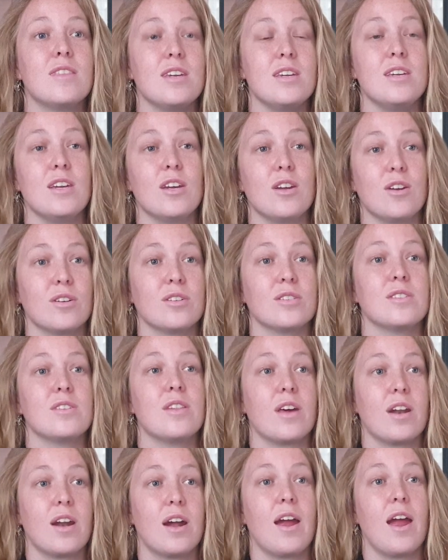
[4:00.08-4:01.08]
the years
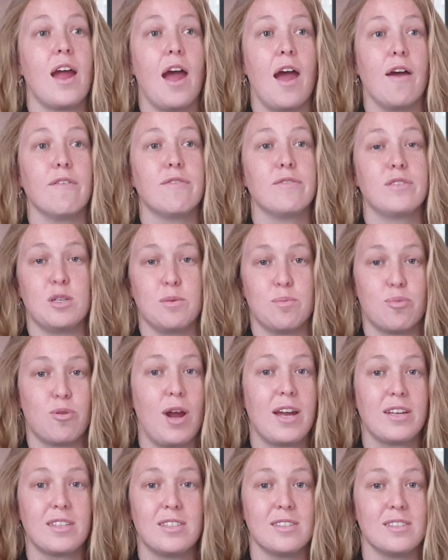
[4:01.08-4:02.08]
that I have to
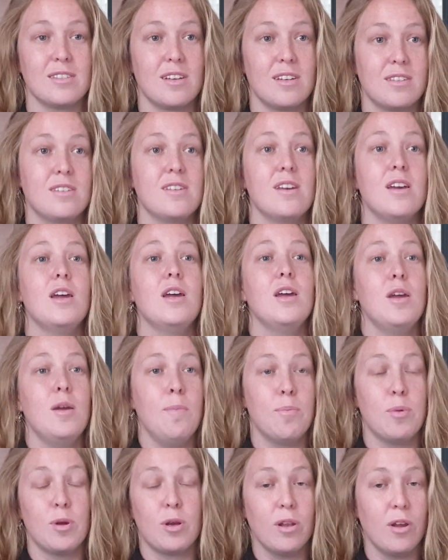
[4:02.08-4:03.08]
practice it.
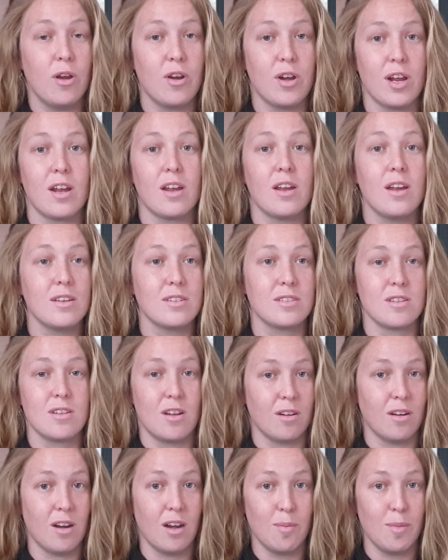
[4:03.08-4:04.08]
Book learning is
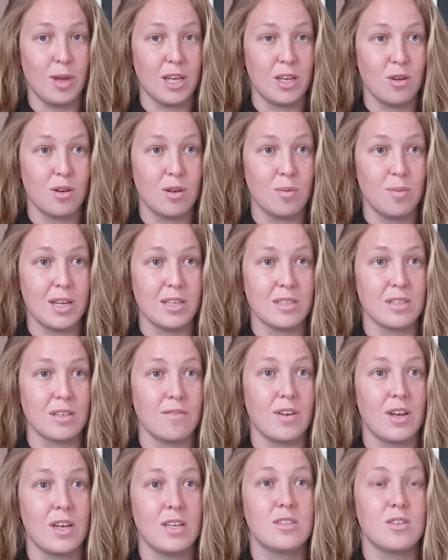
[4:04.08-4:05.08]
not going to make you an amazing
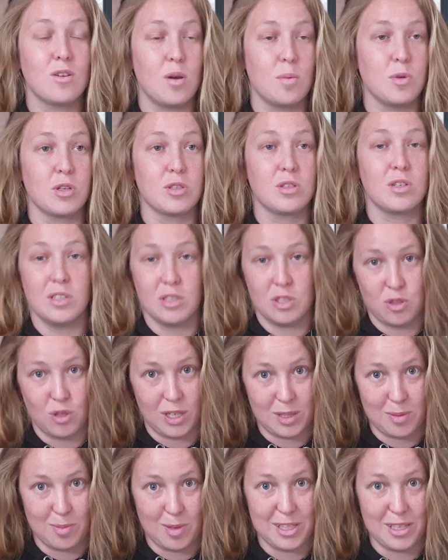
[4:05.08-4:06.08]
vet, so I'm not going to
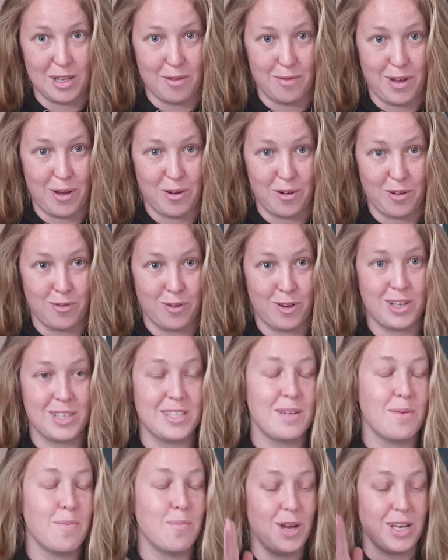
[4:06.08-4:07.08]
stress myself out over
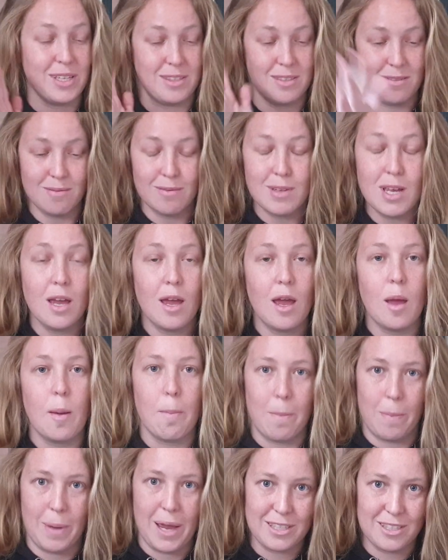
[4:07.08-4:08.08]
it. But
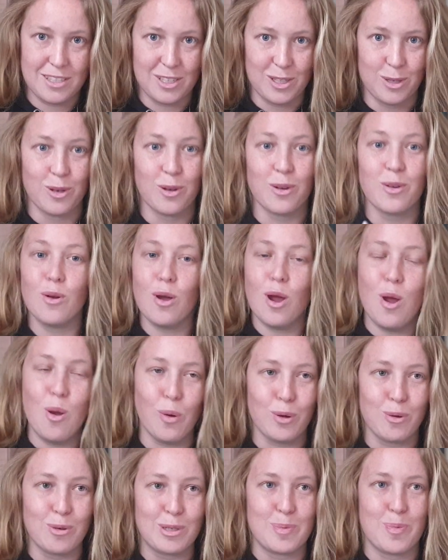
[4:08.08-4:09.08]
back to
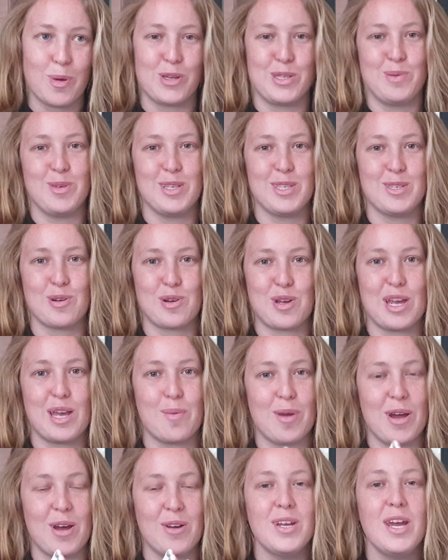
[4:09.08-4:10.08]
what we're supposed to be talking
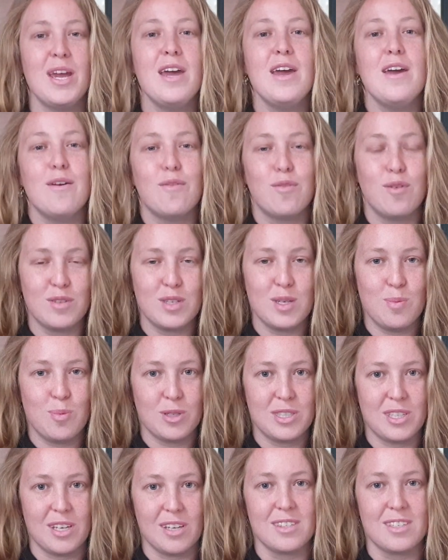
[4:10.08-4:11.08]
about,
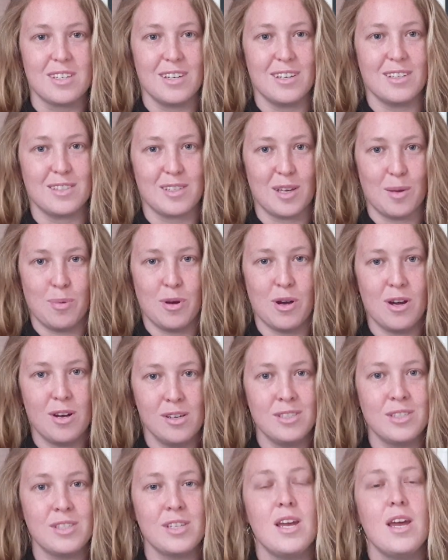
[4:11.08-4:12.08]
50% is a
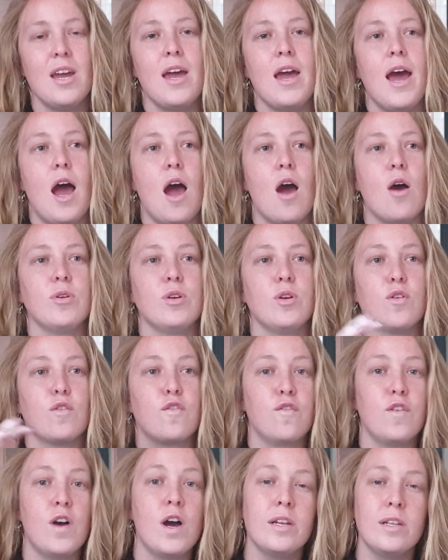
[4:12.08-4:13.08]
pass. How your
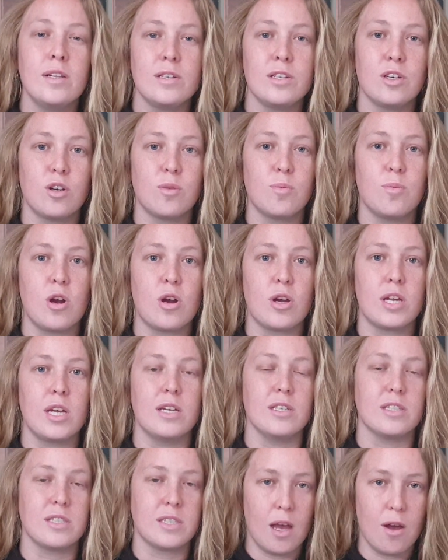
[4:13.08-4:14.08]
final year mark
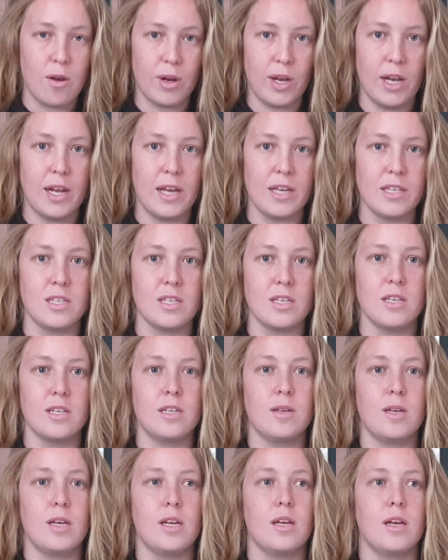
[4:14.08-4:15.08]
is
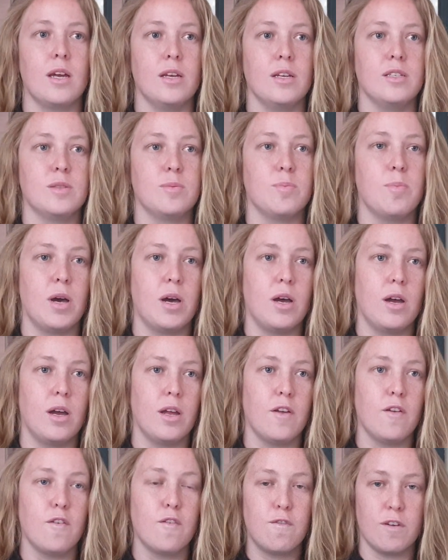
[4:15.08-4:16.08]
calculated is
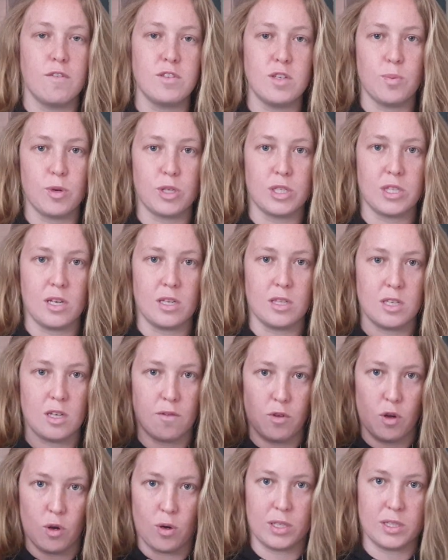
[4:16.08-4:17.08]
by 50%
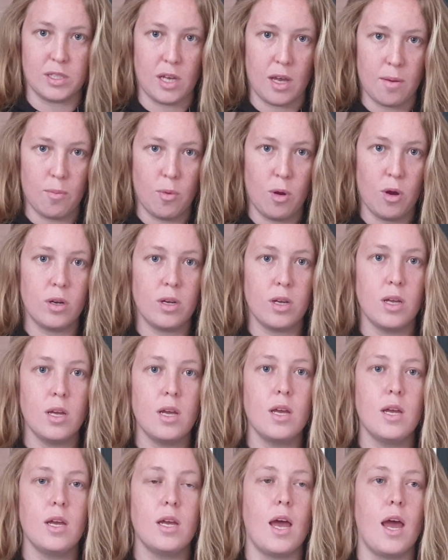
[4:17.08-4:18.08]
of your exam mark
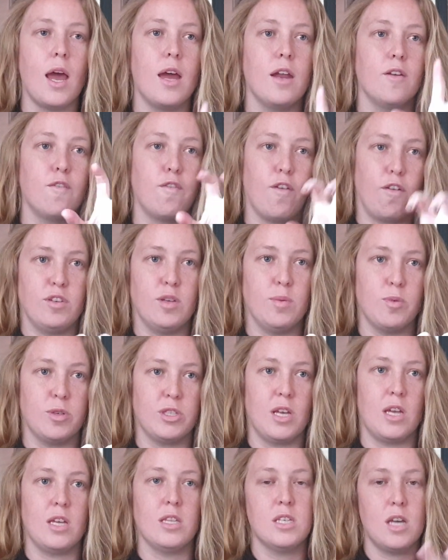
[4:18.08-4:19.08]
and
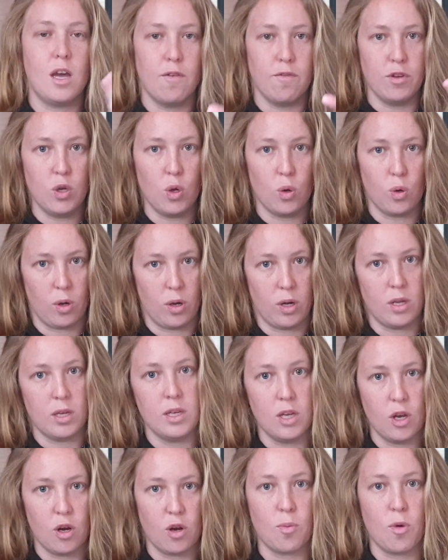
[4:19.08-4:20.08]
50% of your
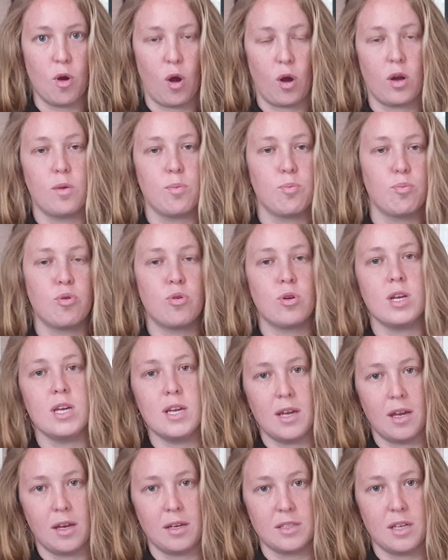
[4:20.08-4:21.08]
year mark
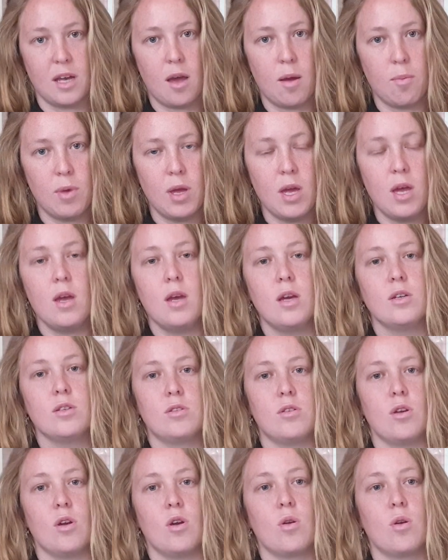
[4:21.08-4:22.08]
pre-exam.
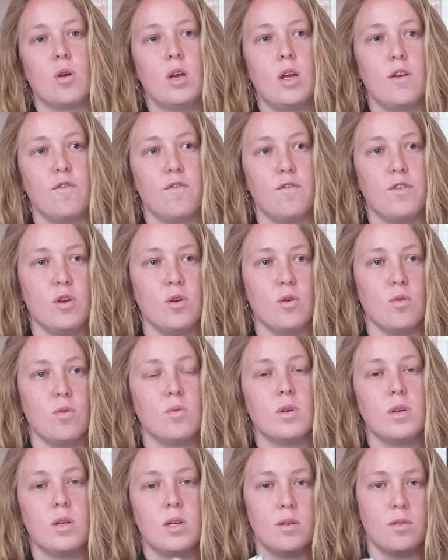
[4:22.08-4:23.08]
So if you